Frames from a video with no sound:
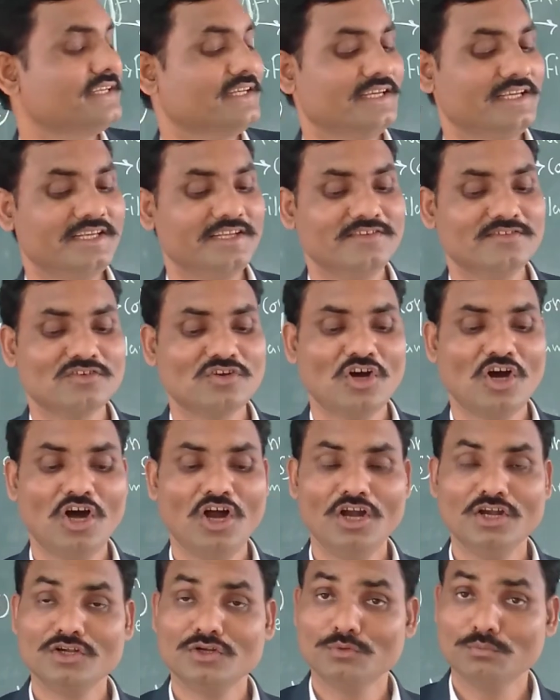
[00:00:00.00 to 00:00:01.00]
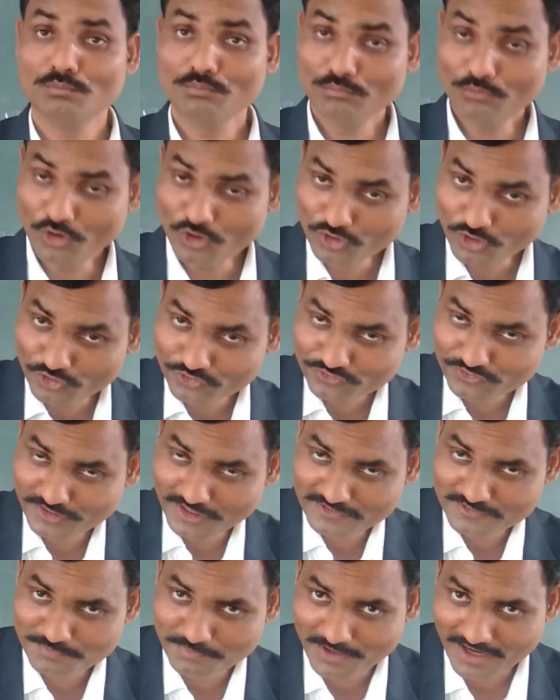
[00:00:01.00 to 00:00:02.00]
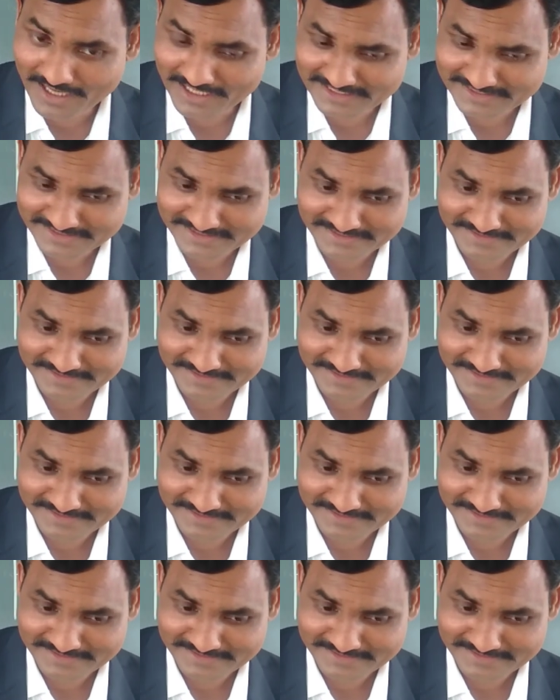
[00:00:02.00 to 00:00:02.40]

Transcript: It is called monoecious plant.